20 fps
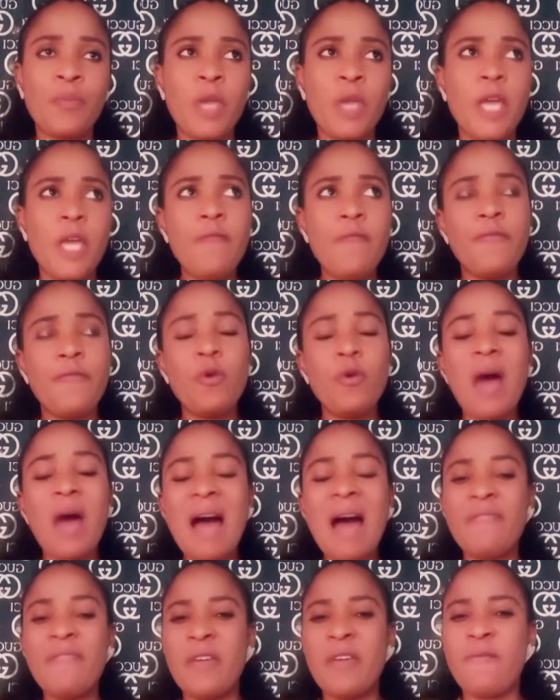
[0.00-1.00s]
If you
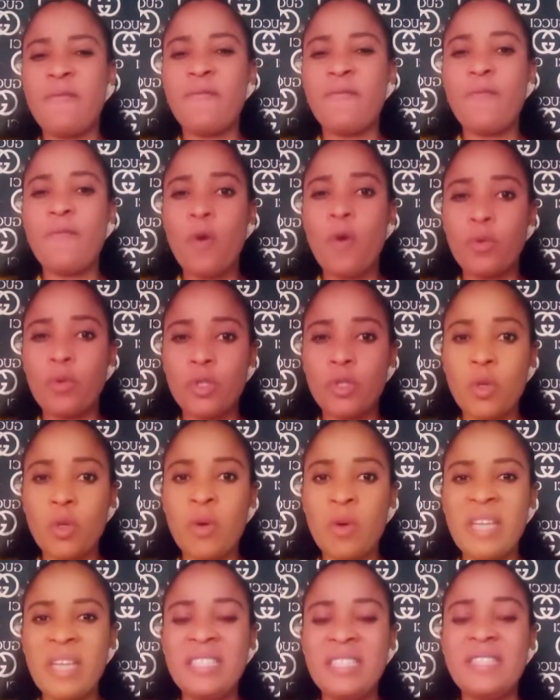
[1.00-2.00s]
have a fault
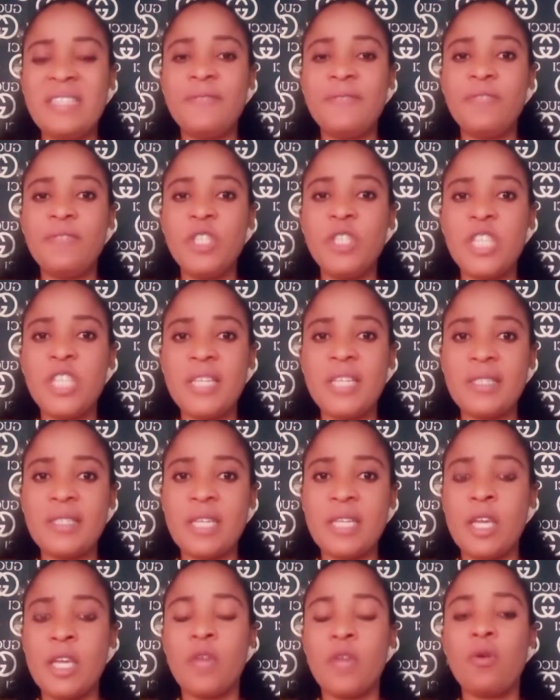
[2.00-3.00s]
or a
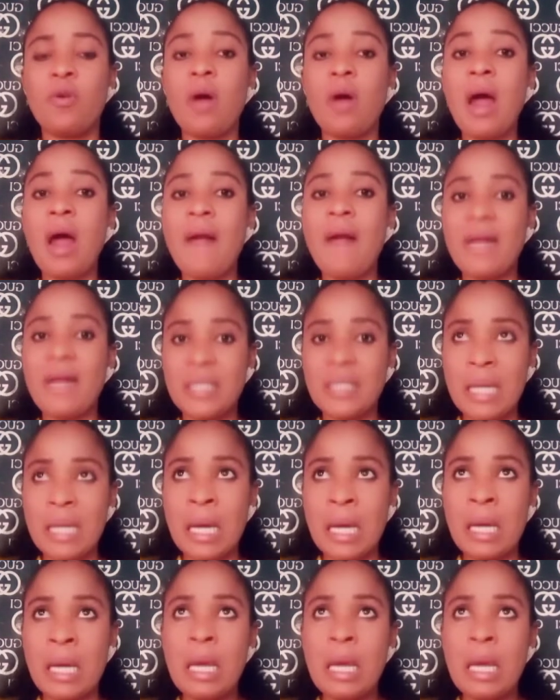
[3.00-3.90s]
deficiency in your character,